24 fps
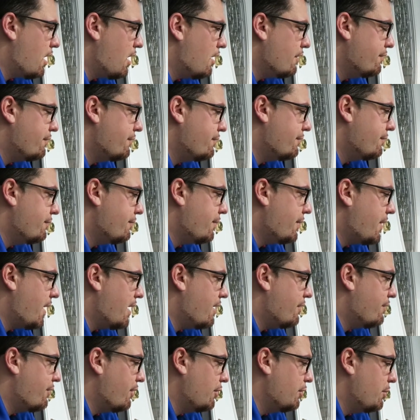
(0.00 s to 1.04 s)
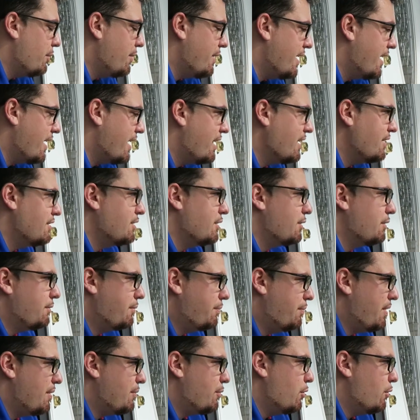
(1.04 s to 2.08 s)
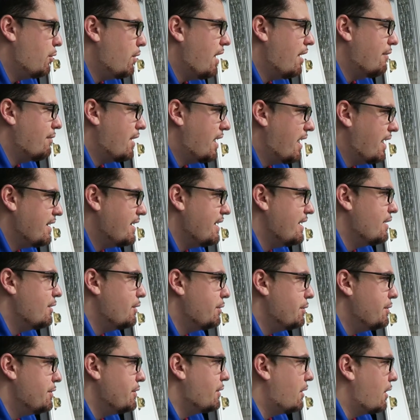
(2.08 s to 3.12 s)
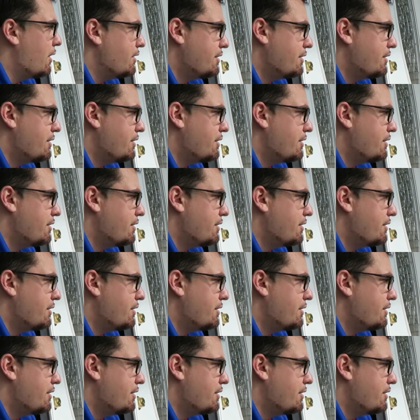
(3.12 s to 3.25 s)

off kind of from the beginning so people have an idea who you